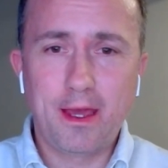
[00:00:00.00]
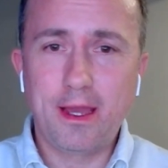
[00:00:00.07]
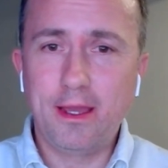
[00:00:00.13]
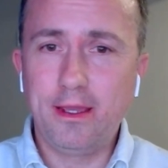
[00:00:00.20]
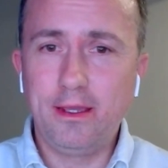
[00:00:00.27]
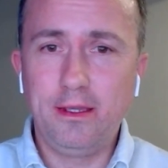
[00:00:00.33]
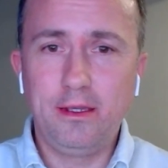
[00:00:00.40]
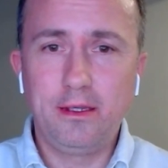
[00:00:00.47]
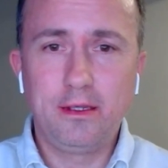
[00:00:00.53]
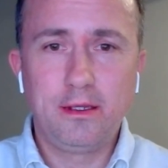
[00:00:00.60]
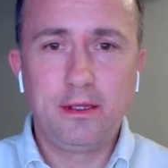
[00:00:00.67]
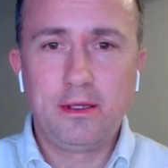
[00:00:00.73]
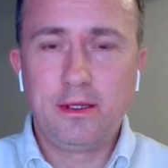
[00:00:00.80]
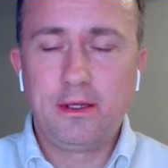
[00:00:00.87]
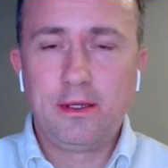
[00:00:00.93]
I,
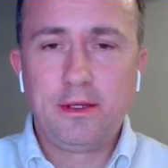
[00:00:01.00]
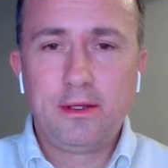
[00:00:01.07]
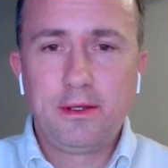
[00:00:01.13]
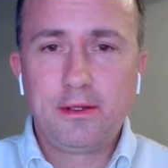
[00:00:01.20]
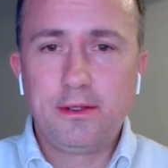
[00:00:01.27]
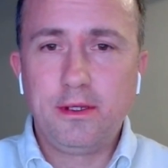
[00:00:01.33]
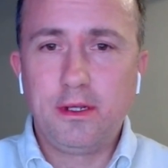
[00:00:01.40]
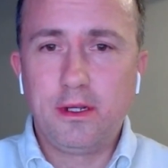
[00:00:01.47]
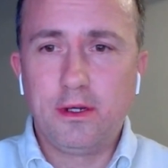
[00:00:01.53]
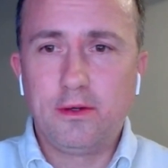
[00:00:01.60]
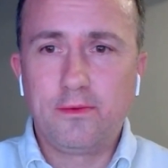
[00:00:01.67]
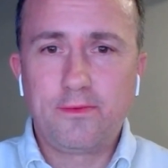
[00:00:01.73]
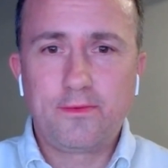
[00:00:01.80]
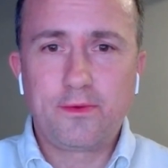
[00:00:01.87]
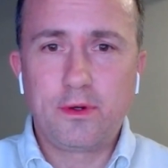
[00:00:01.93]

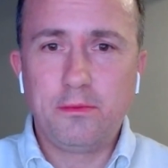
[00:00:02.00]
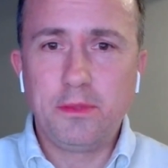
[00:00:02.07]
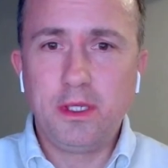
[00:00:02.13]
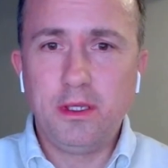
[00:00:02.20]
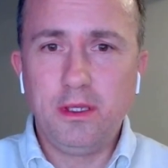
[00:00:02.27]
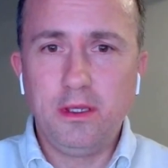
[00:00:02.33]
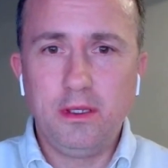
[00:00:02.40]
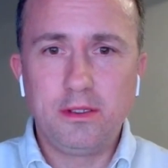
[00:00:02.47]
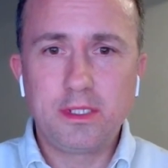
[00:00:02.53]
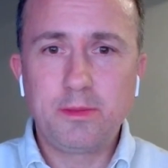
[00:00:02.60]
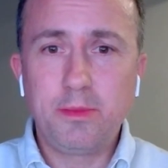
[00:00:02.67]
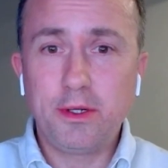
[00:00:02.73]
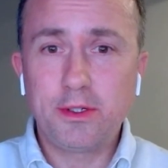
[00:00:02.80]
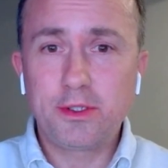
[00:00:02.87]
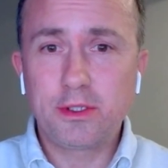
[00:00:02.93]
for me
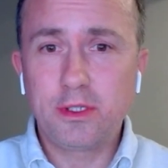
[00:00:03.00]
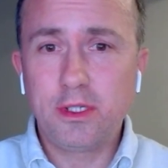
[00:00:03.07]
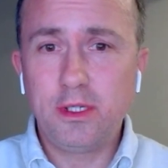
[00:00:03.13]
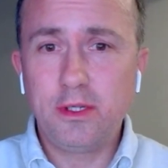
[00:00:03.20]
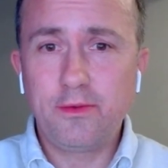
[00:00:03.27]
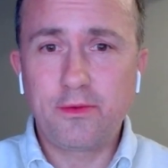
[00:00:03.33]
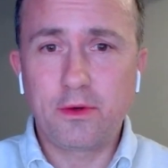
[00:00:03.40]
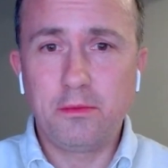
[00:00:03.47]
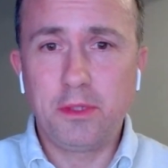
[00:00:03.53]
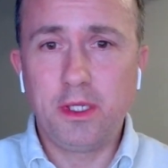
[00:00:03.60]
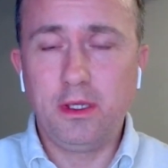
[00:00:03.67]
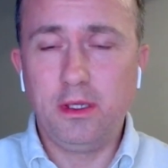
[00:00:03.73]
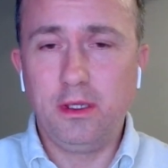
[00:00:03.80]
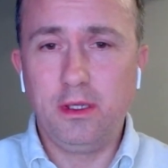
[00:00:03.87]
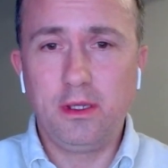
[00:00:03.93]
spiritually, for
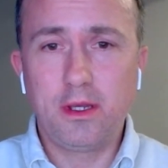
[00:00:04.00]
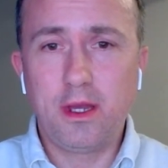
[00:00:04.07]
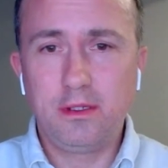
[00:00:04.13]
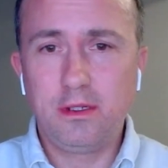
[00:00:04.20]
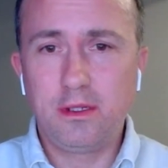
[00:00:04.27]
me,